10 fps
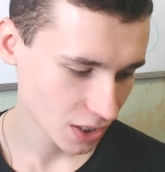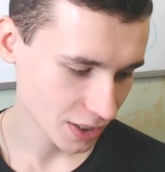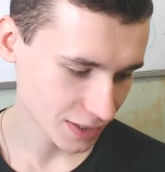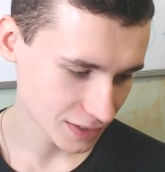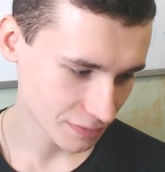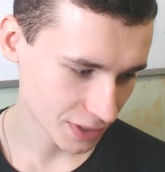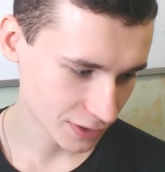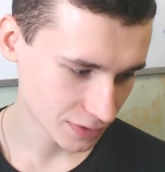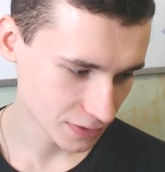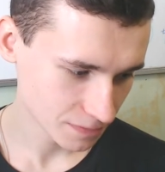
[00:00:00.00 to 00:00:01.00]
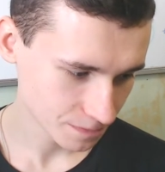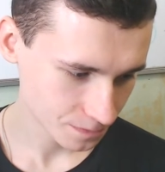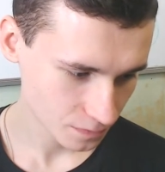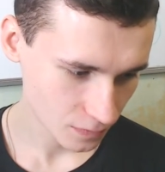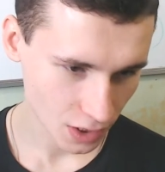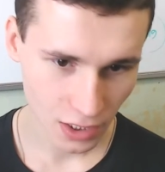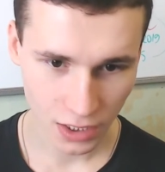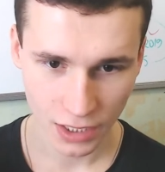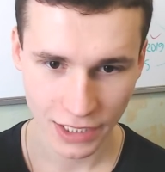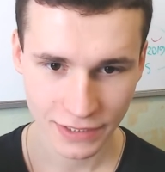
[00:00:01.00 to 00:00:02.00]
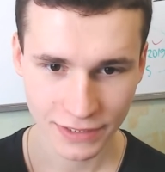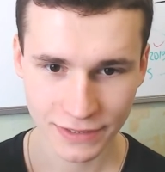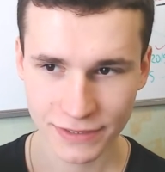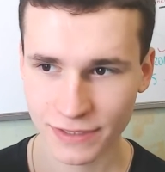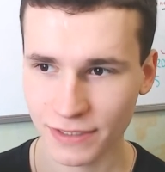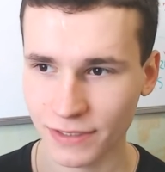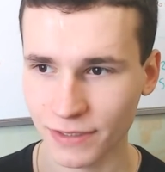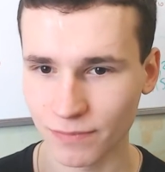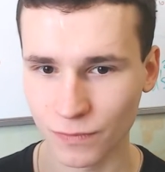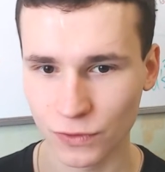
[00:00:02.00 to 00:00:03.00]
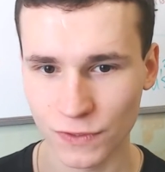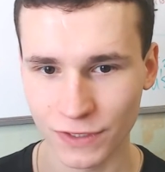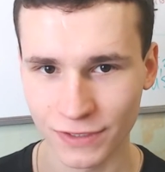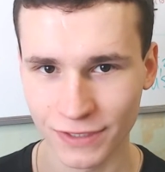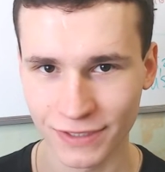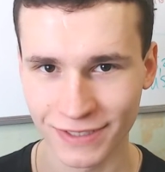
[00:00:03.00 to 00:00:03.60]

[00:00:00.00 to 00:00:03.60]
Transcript: Yes, about kindness, music,